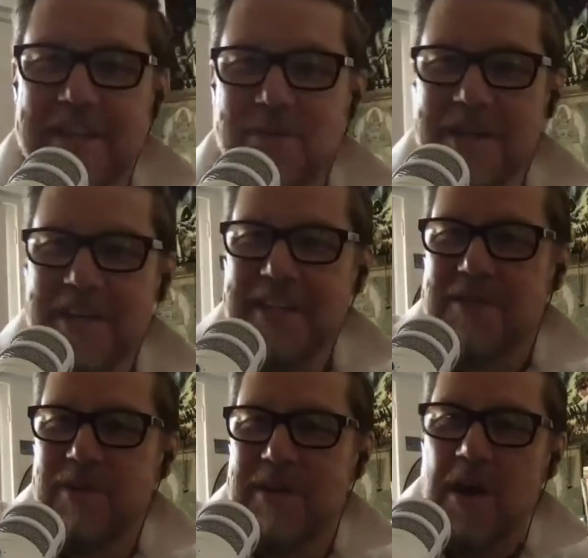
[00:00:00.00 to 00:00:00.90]
I, got this one. I got
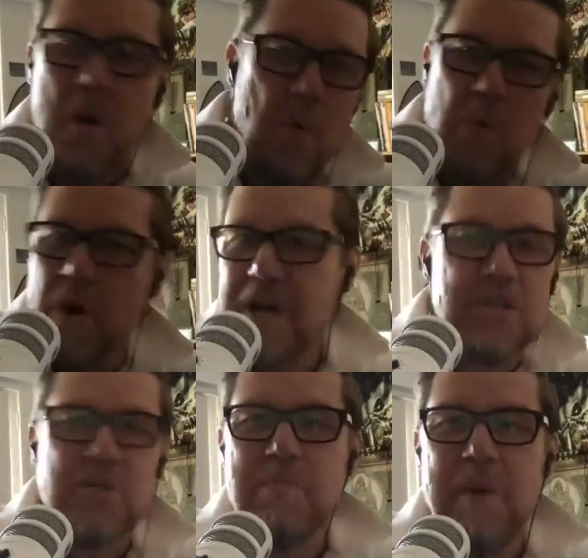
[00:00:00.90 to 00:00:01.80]
this one. Why
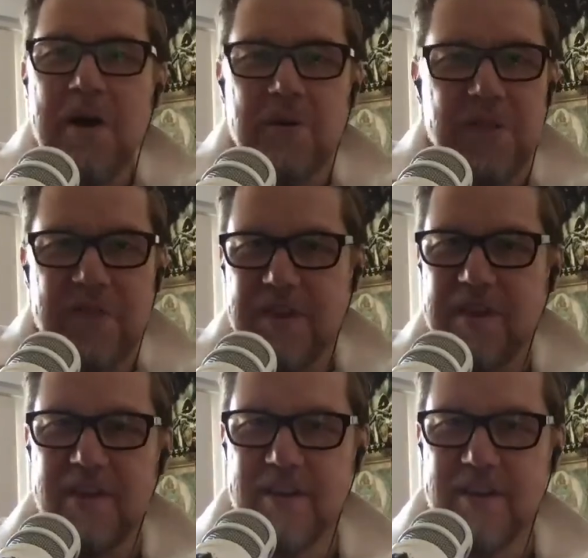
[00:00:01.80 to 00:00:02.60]
not do both?